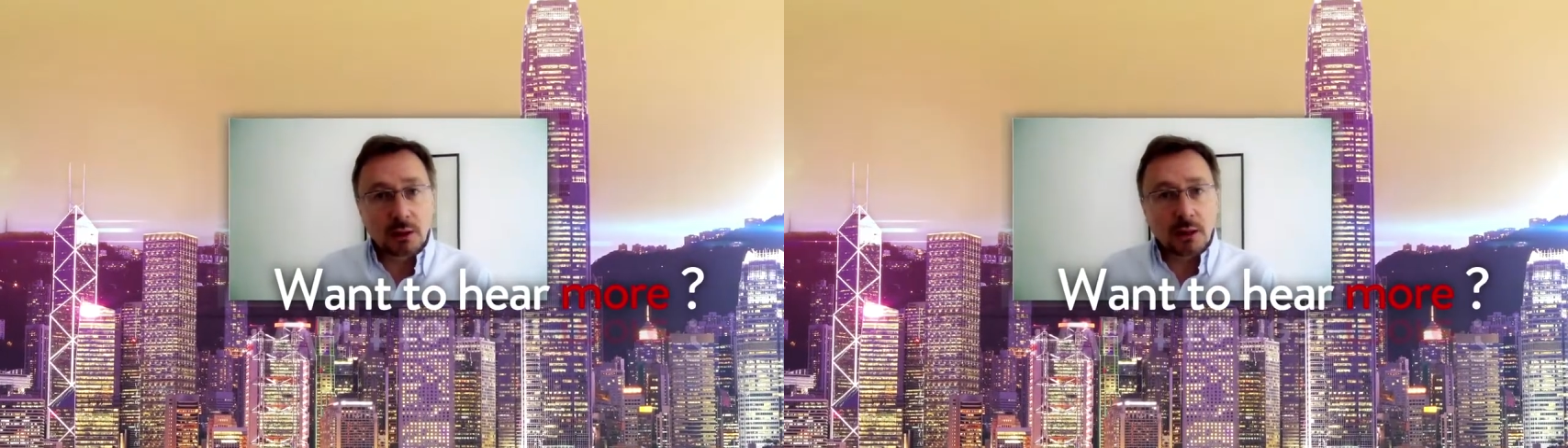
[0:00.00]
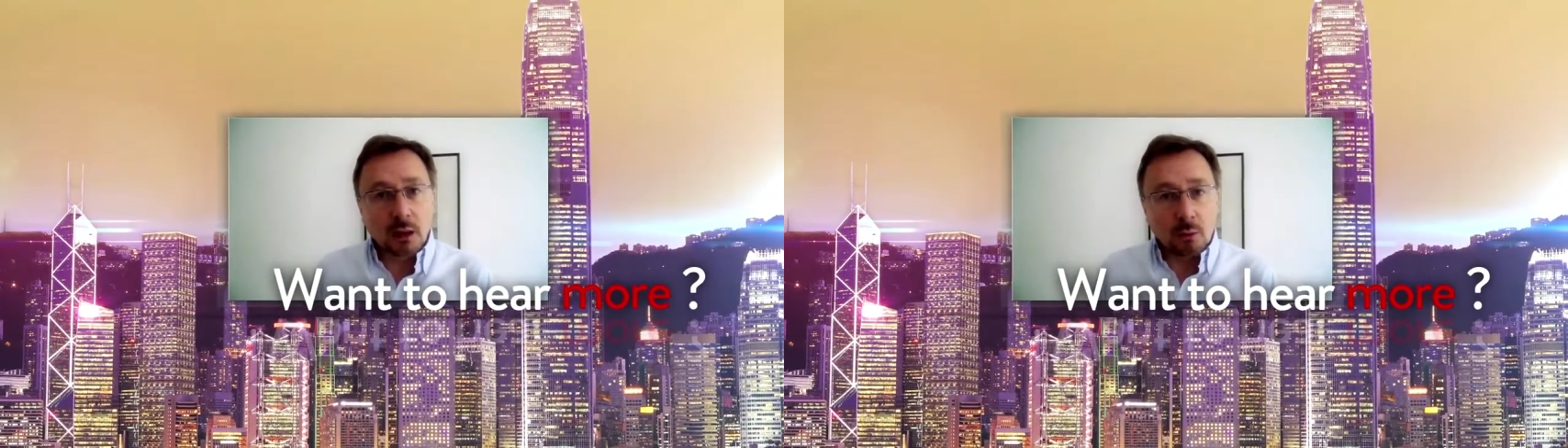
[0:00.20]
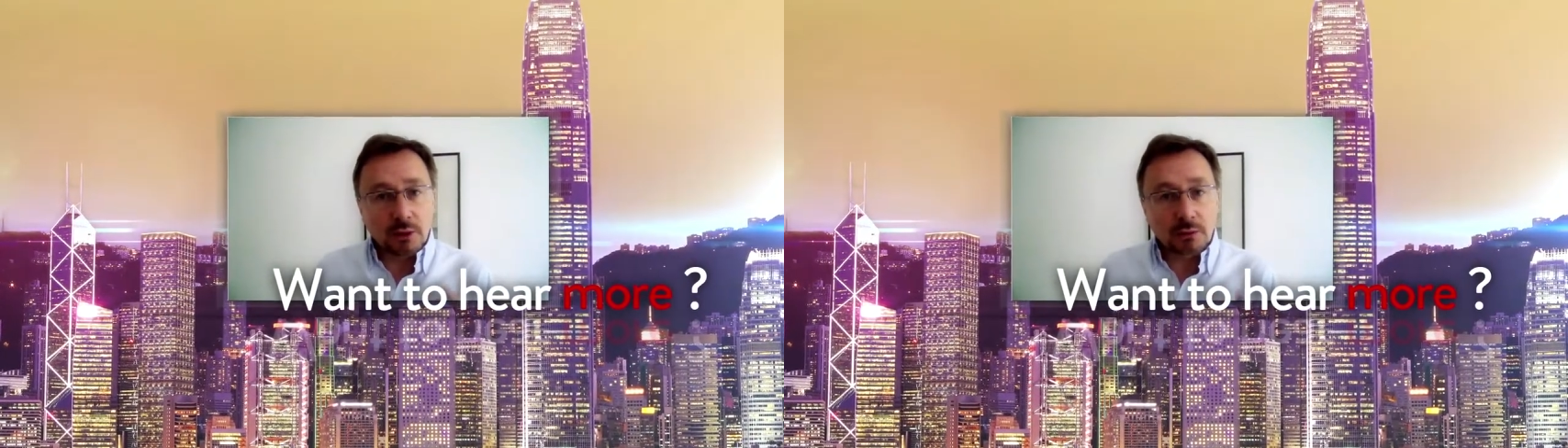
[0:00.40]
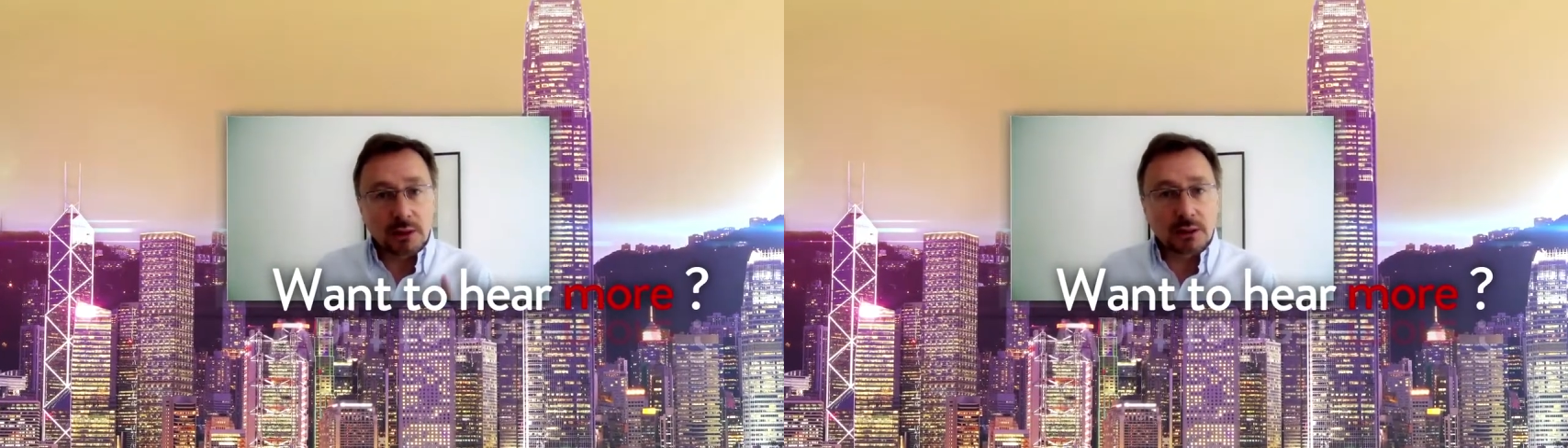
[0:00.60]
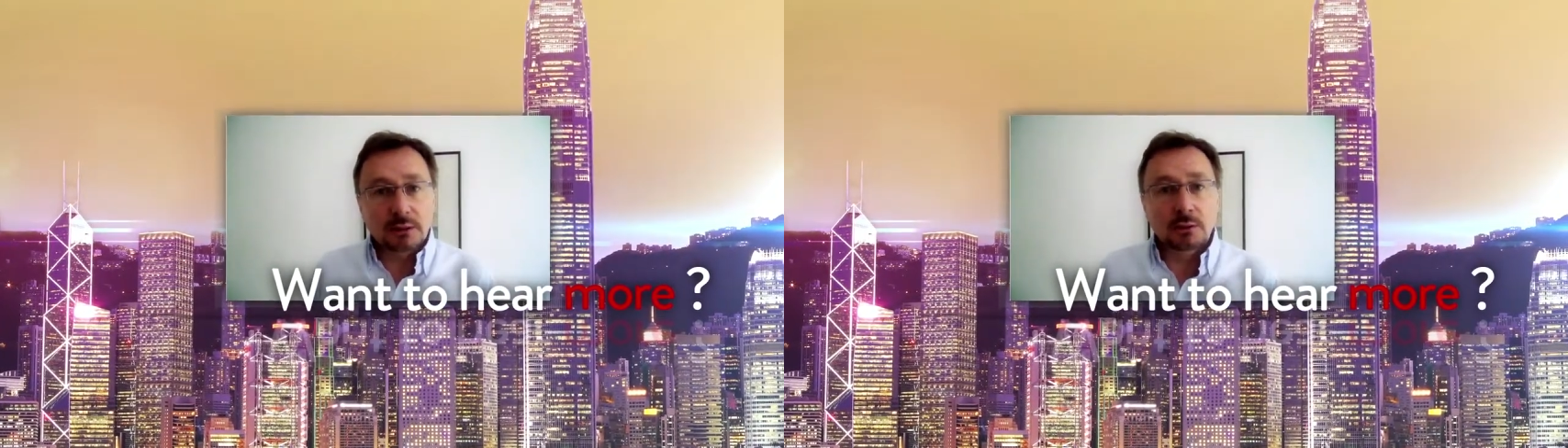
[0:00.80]
and what you need
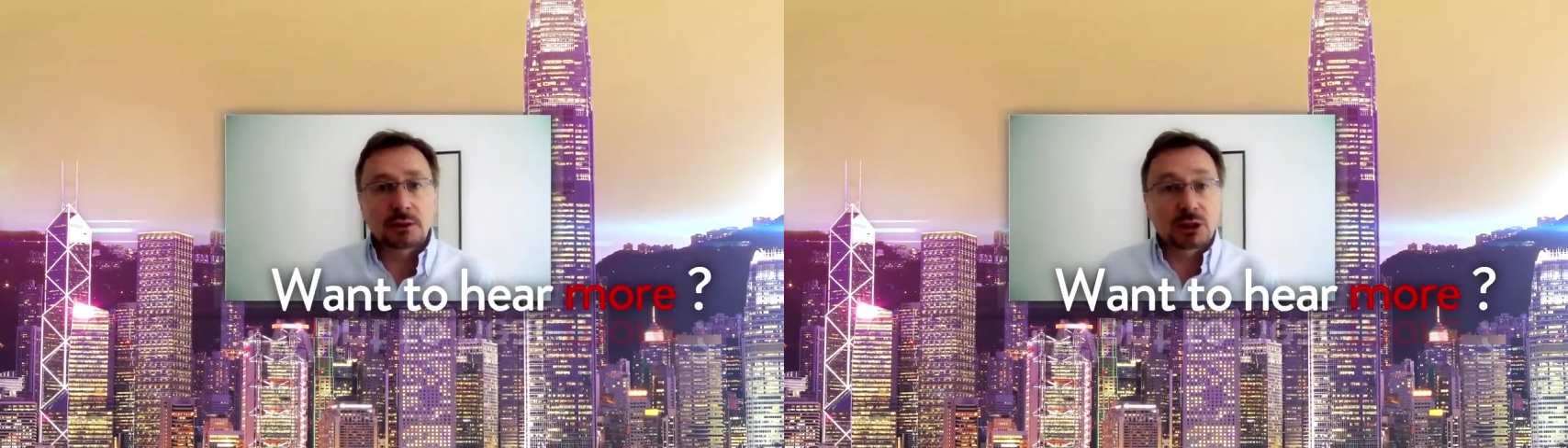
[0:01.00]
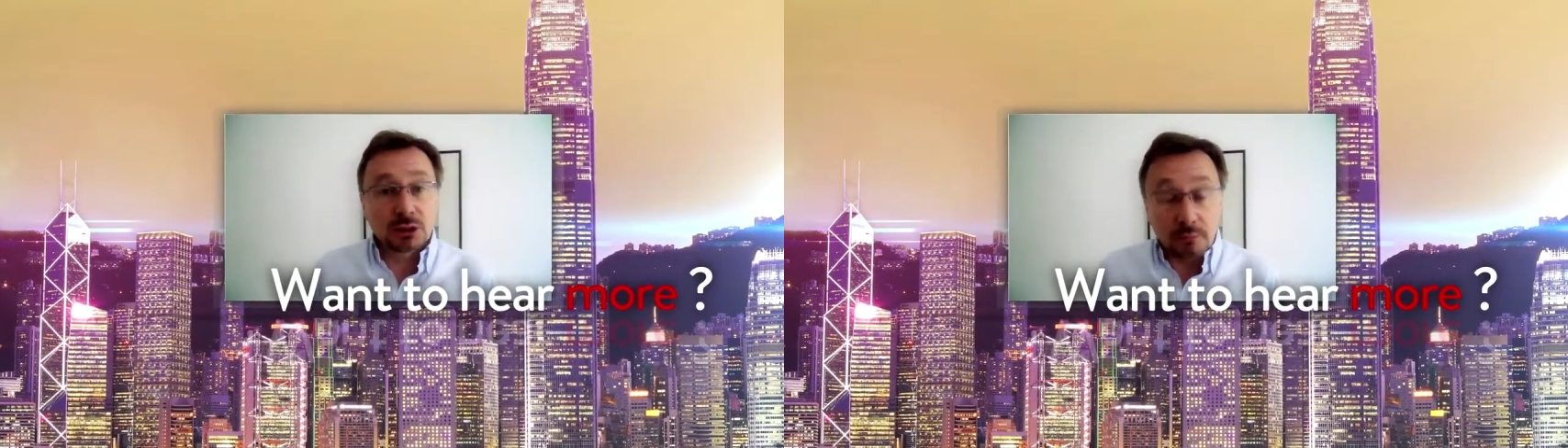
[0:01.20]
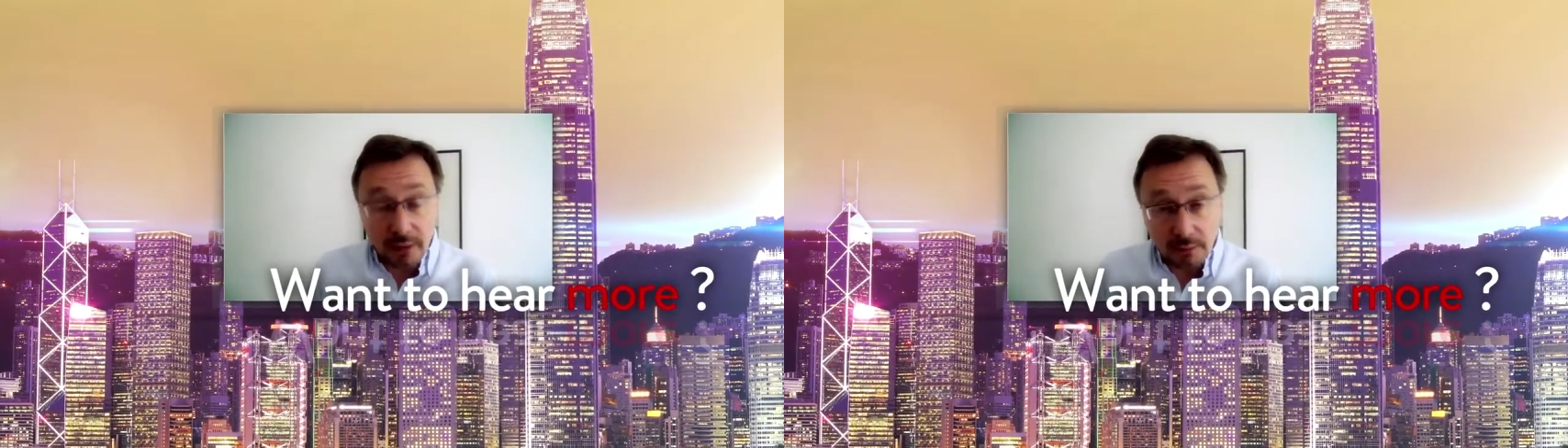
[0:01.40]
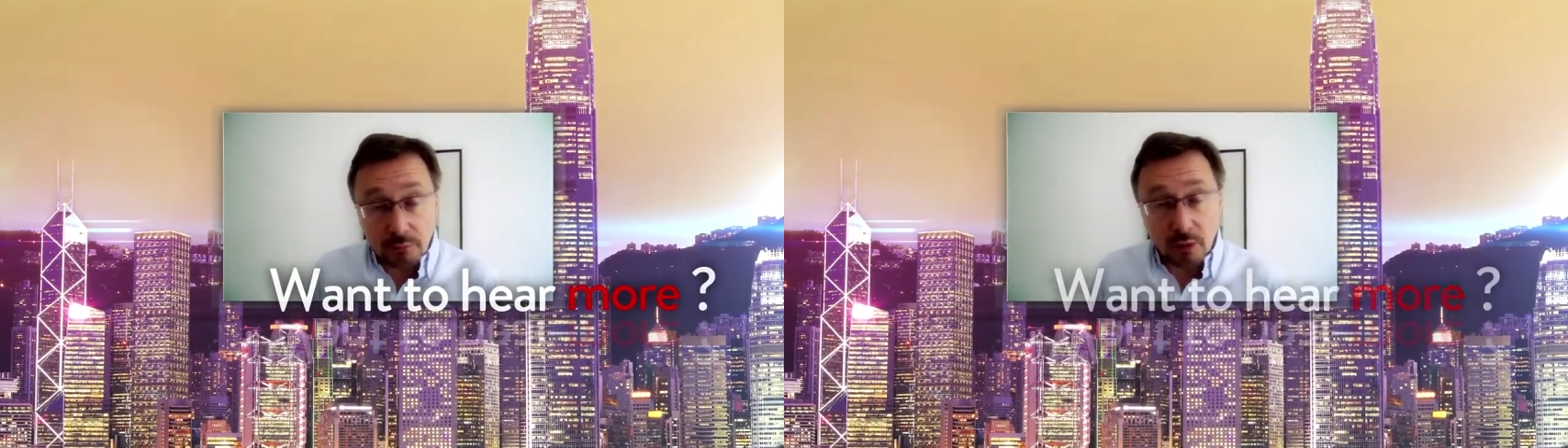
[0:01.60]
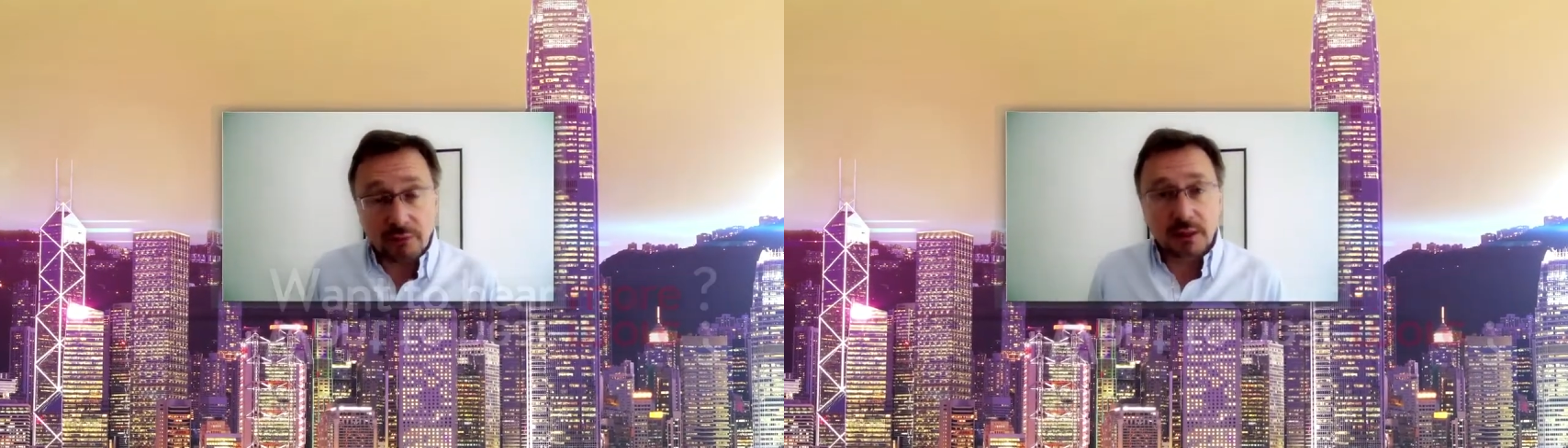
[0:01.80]
to do to make
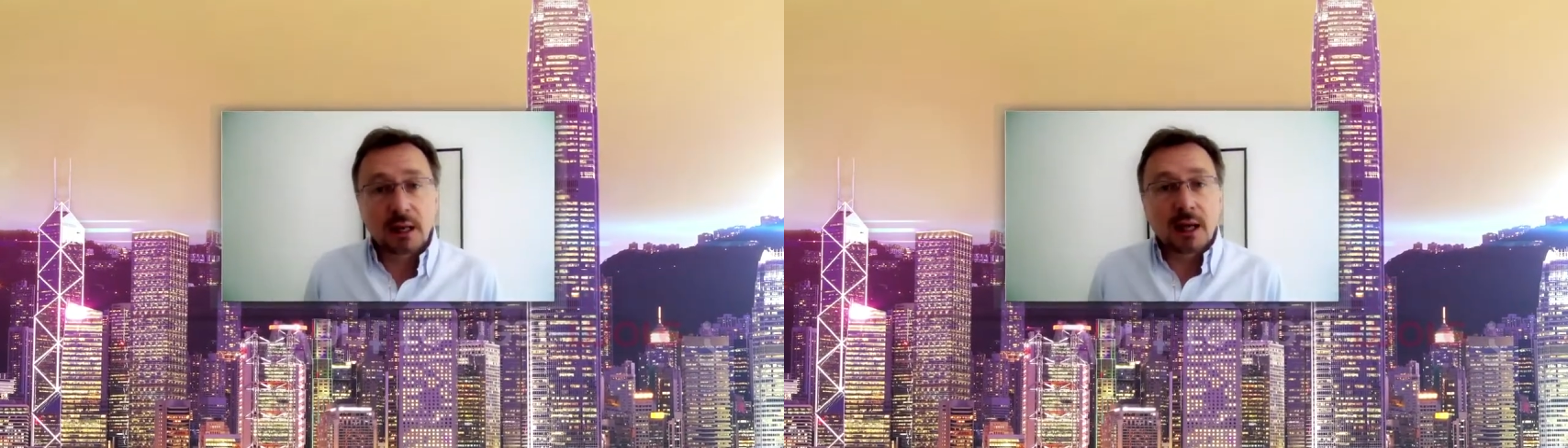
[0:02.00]
profit